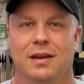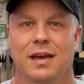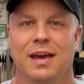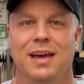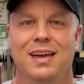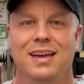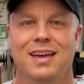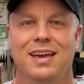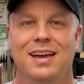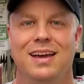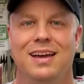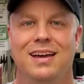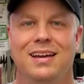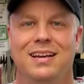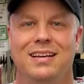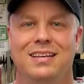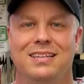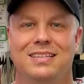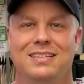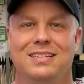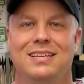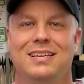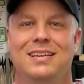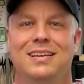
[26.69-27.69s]
Hey
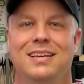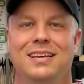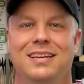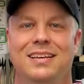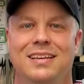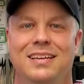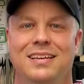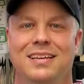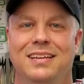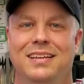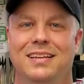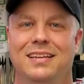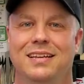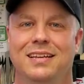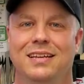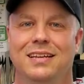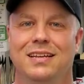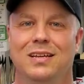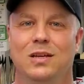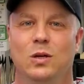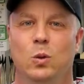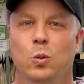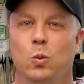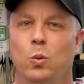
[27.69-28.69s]
guys,
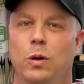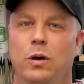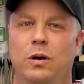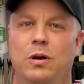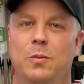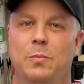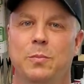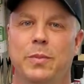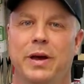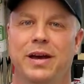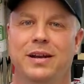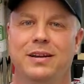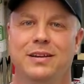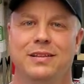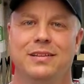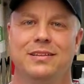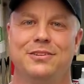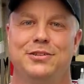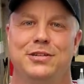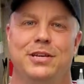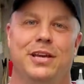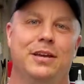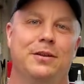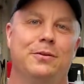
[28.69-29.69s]
welcome back to the
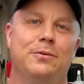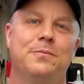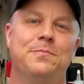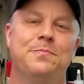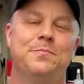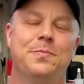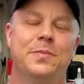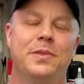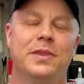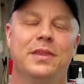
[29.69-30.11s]
channel.